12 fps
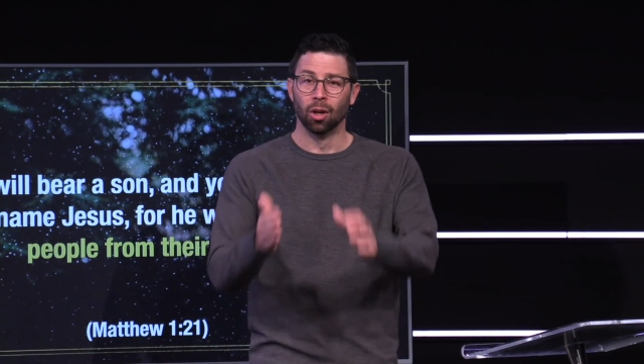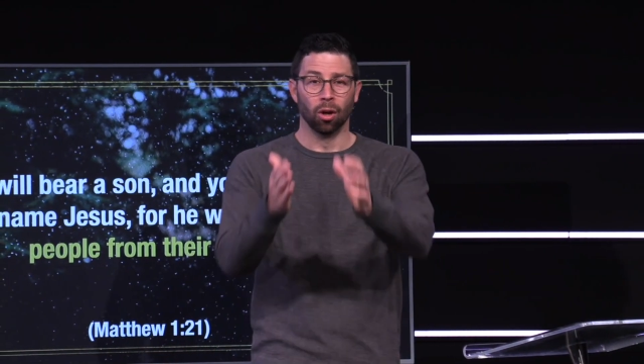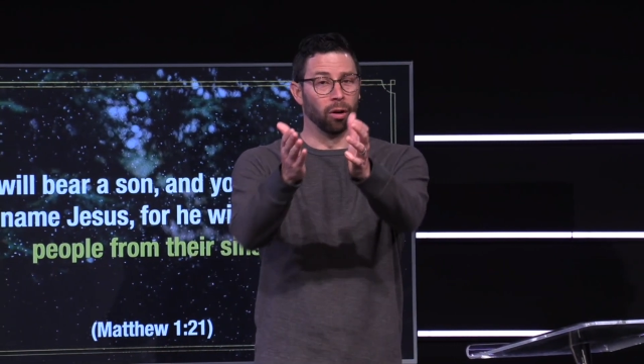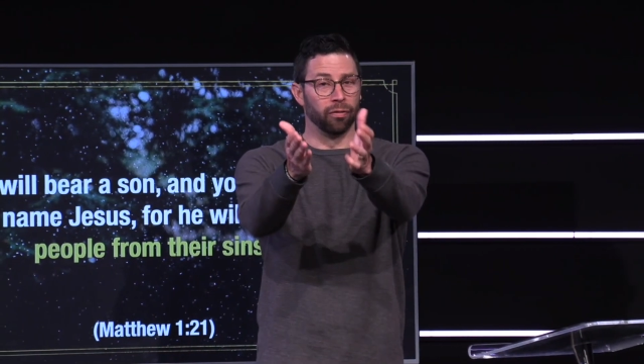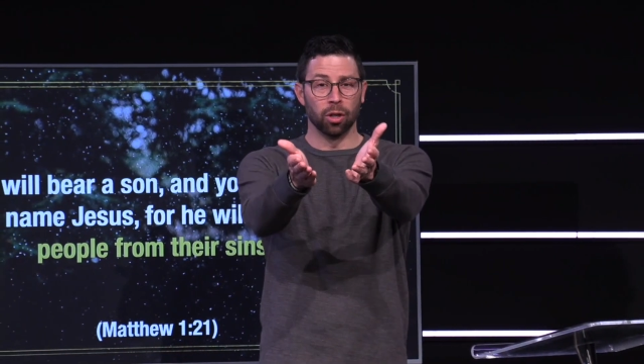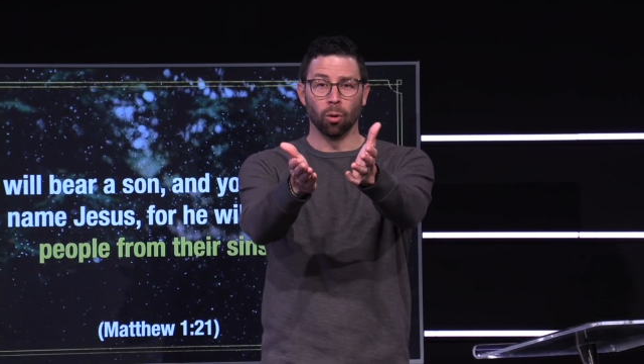
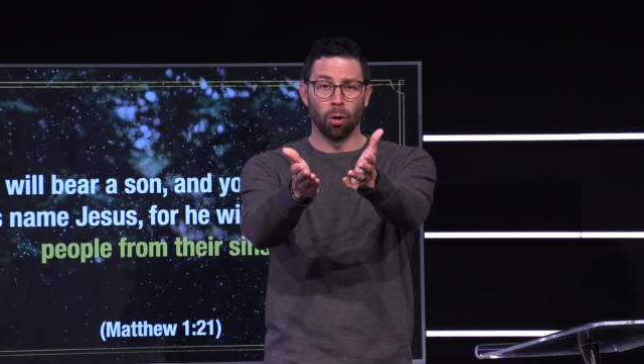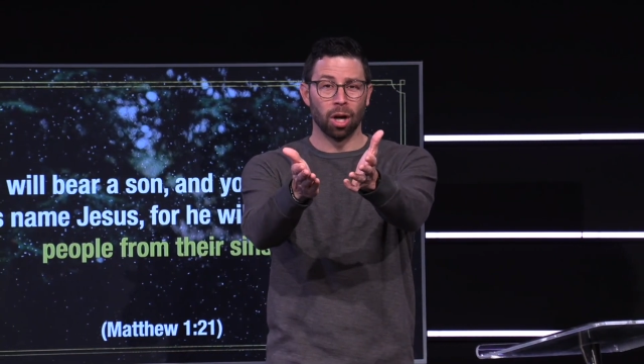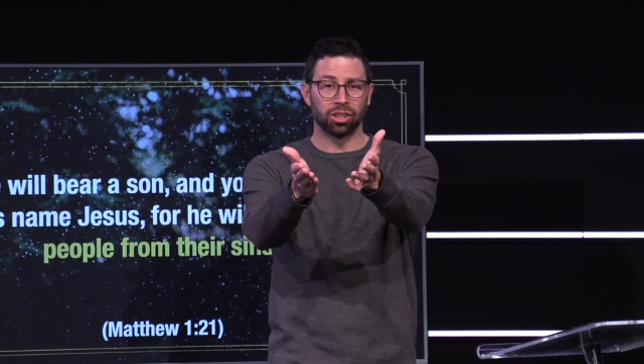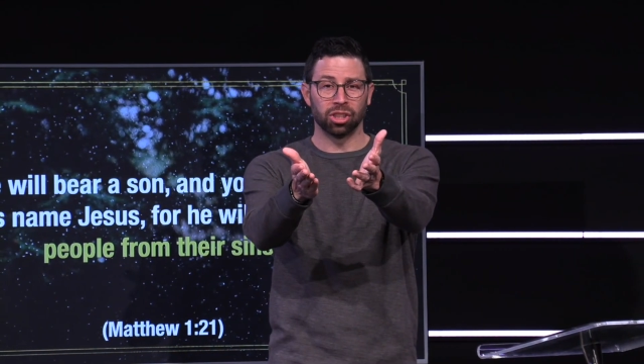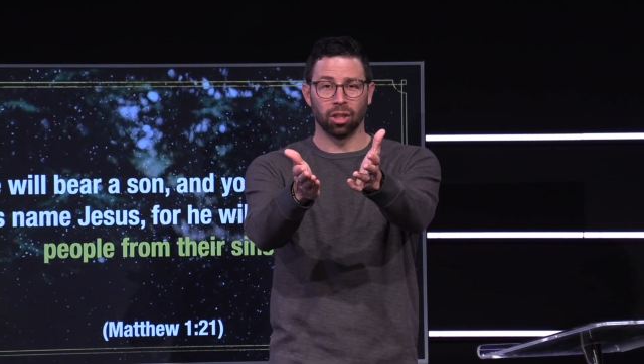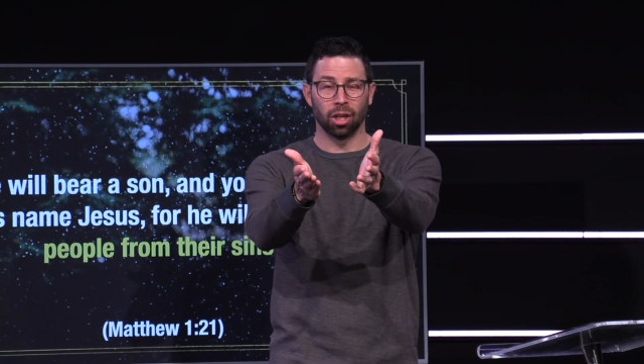or if you're
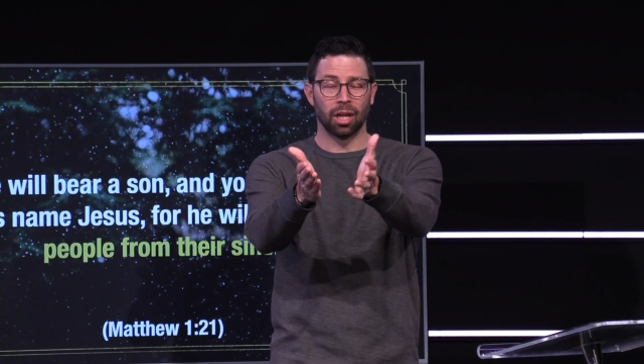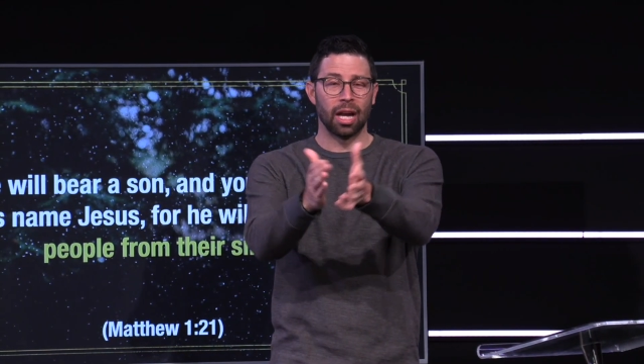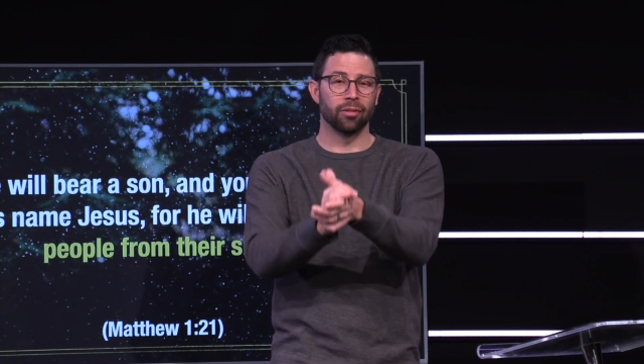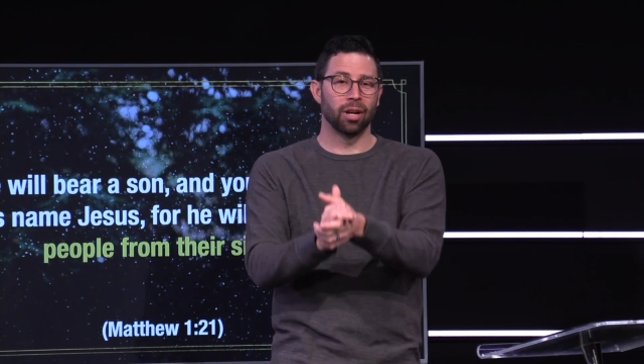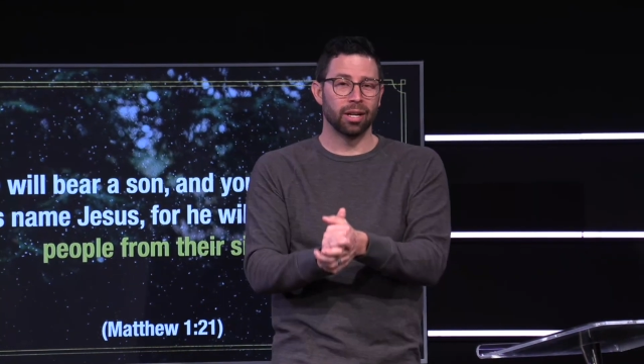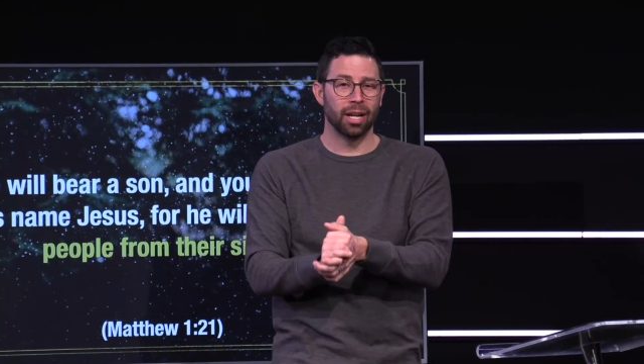watching
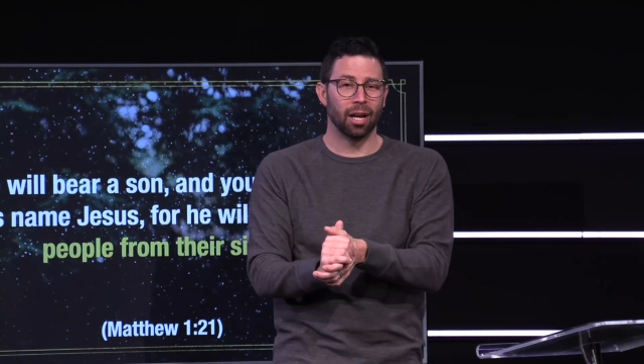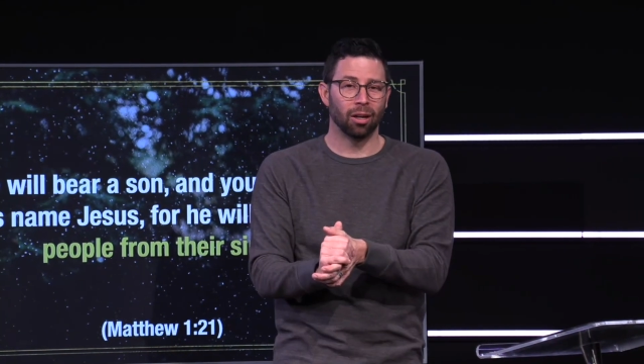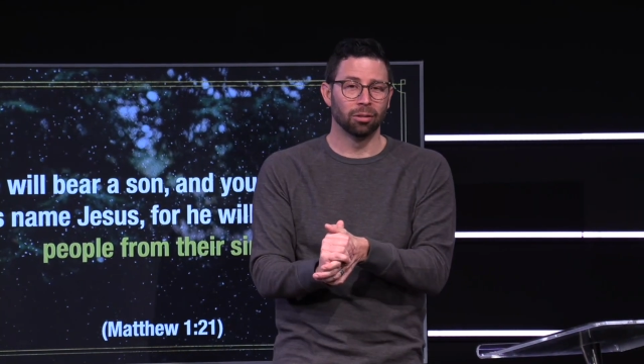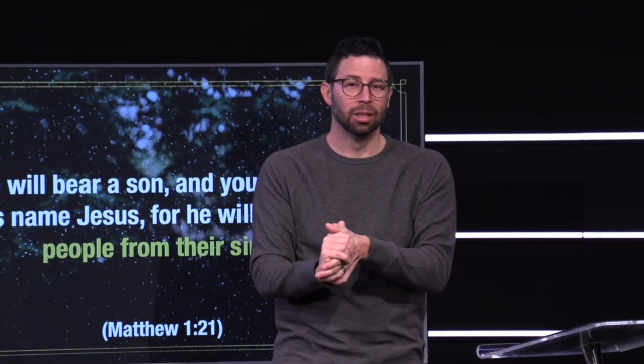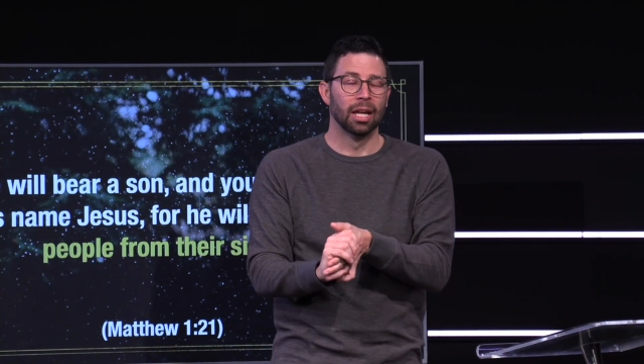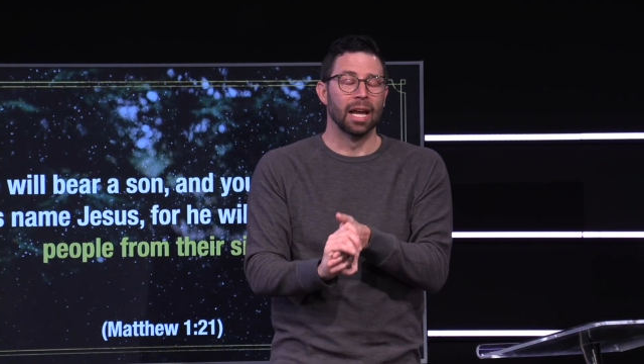online right now,